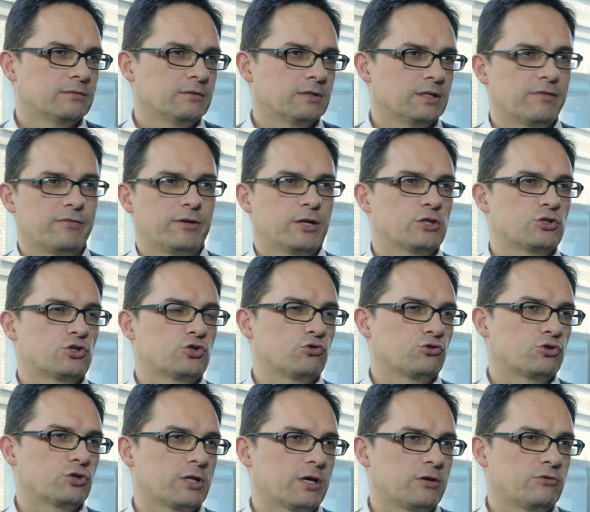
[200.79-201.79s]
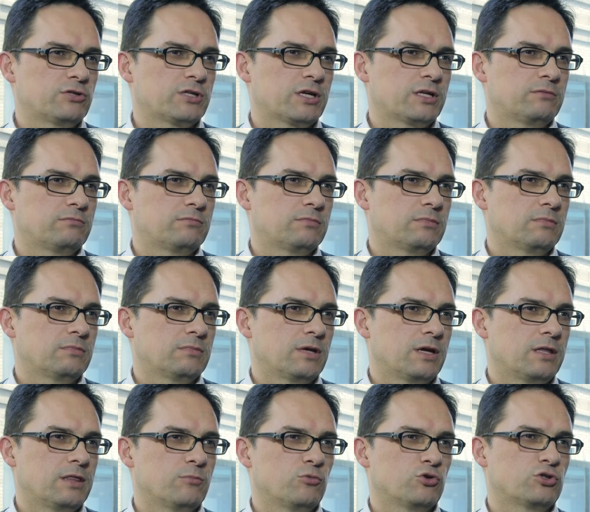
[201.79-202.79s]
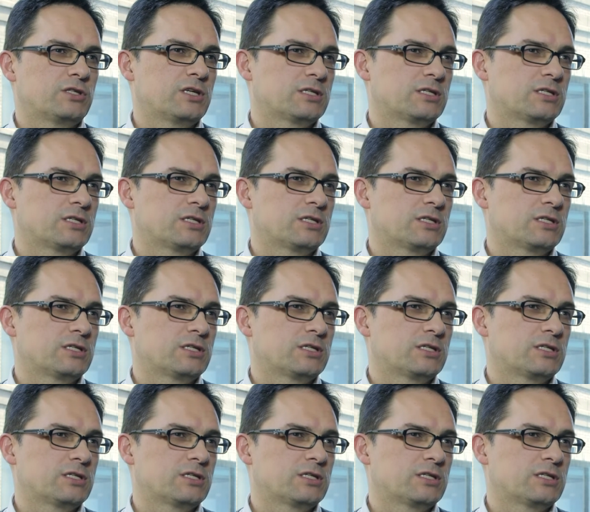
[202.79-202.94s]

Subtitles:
living in social housing in the most